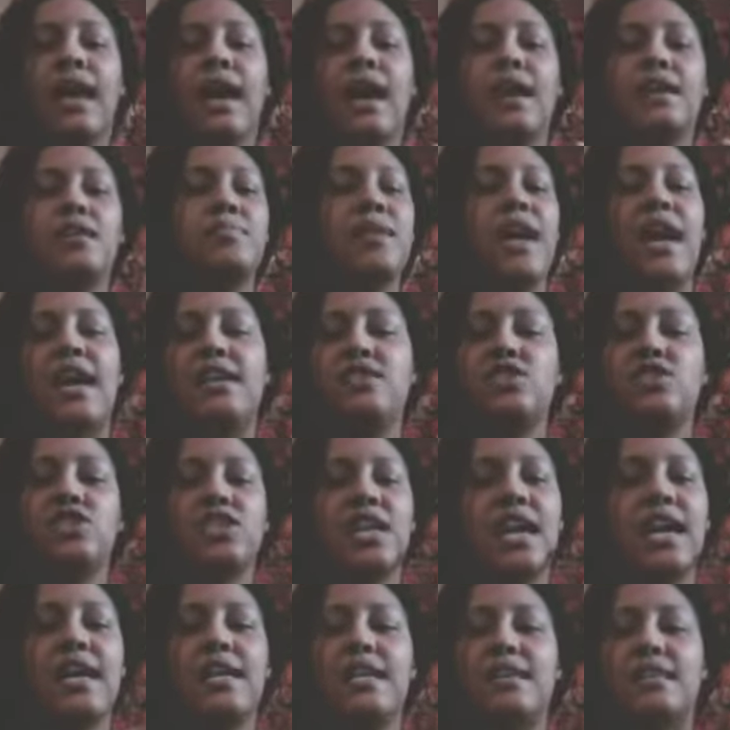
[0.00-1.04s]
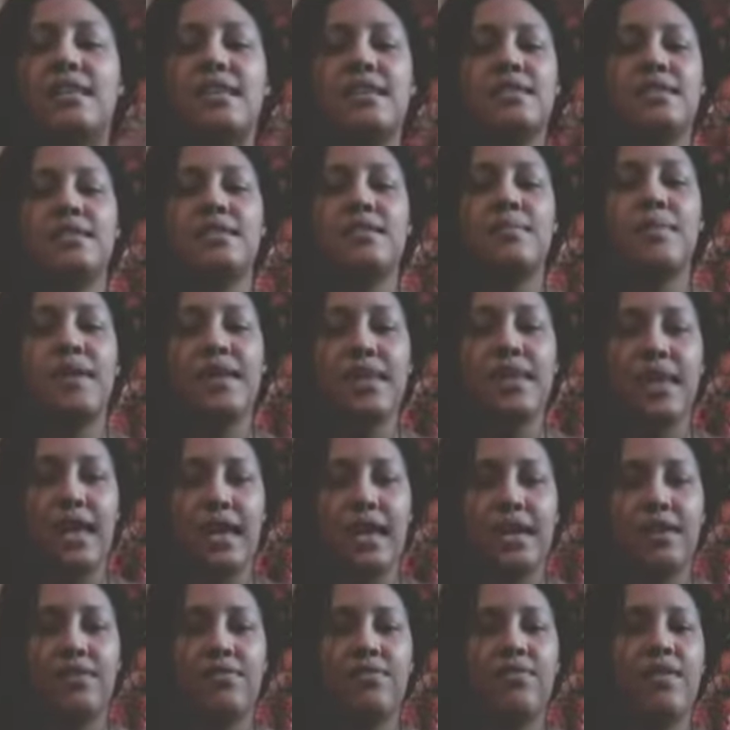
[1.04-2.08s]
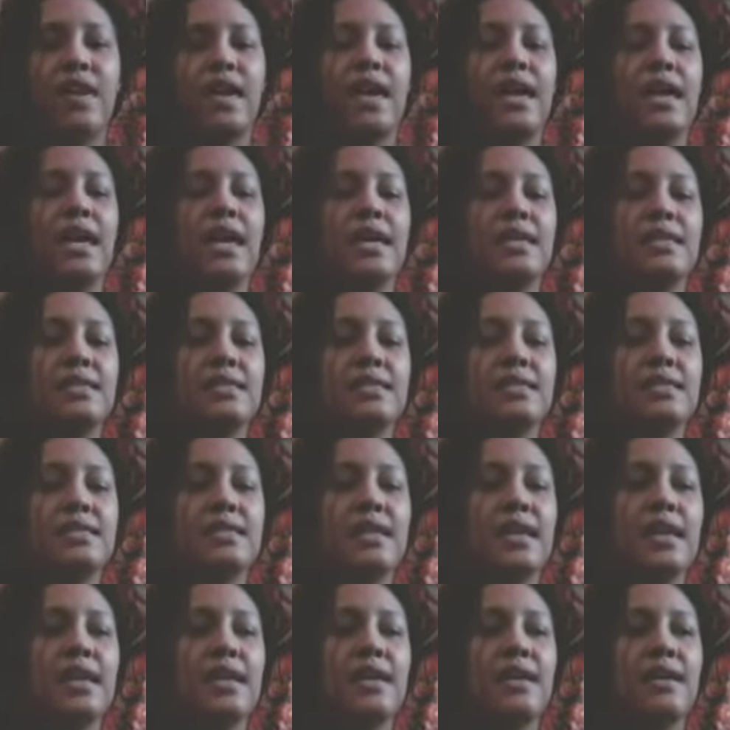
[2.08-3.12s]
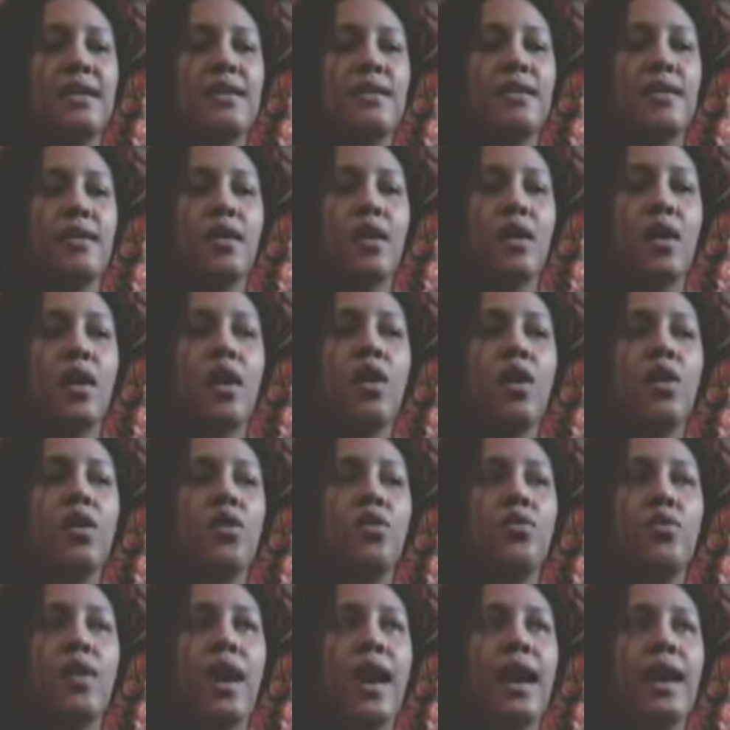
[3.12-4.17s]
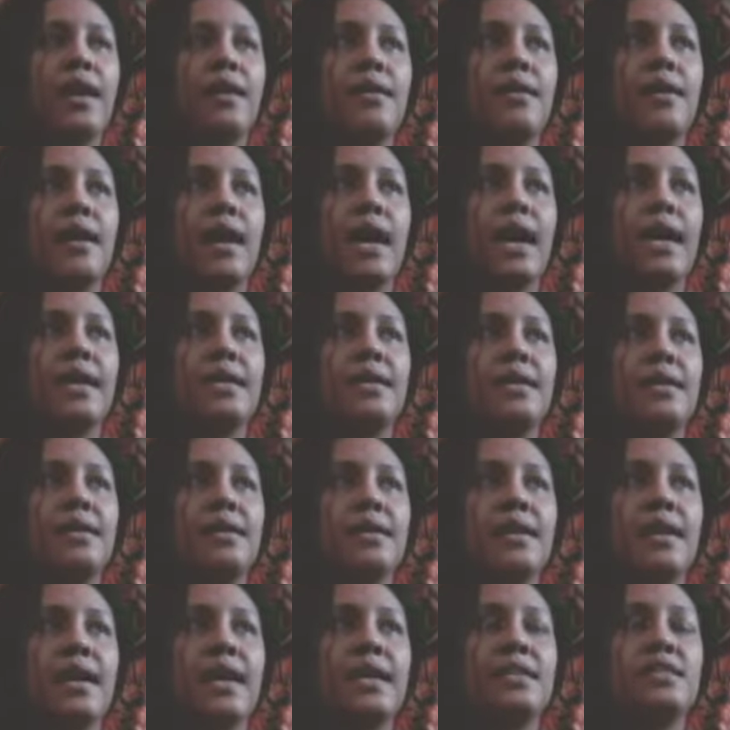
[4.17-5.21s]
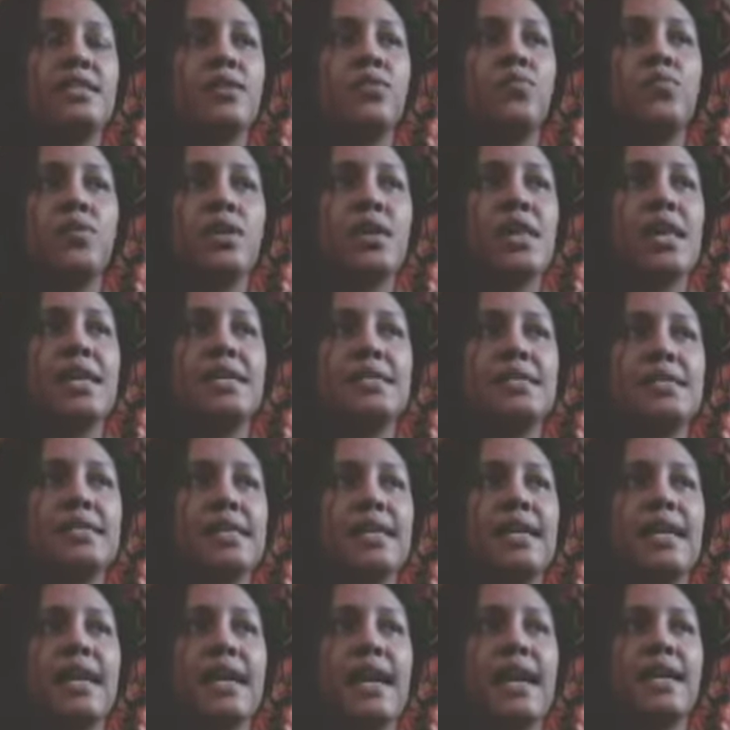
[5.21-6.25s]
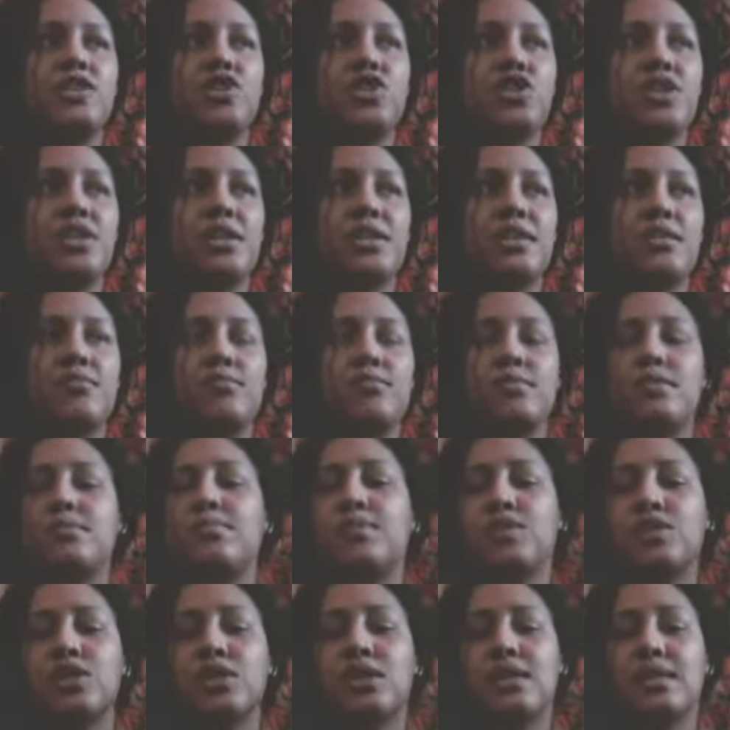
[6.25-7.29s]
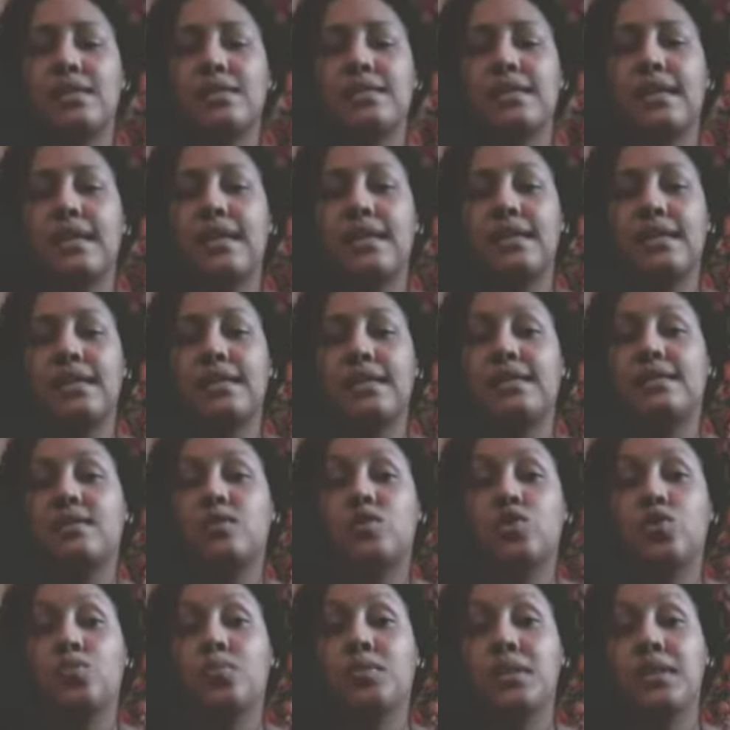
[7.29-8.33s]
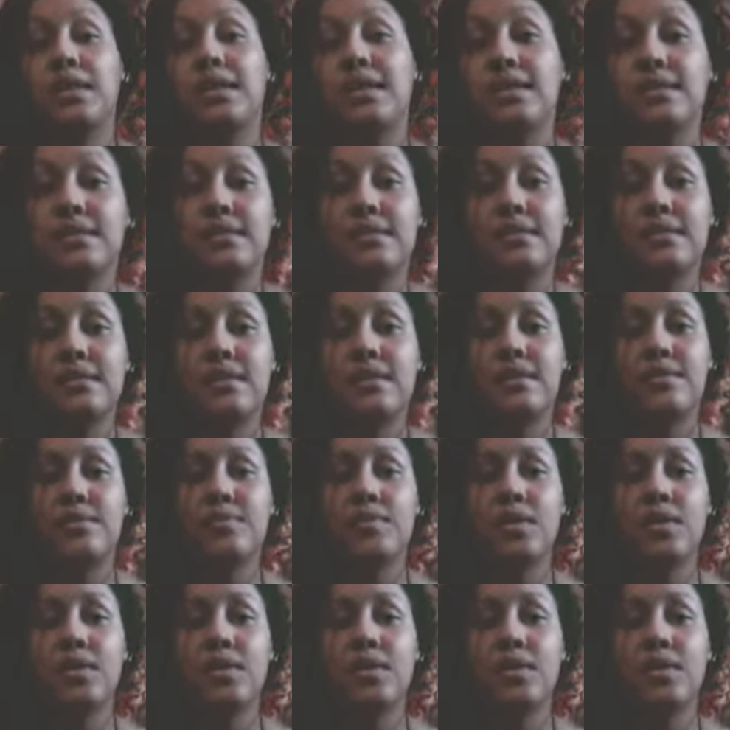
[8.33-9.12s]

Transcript: I could be just adding things into my life, and oh, I didn't realize, like, there was a bunch of things that I needed to release,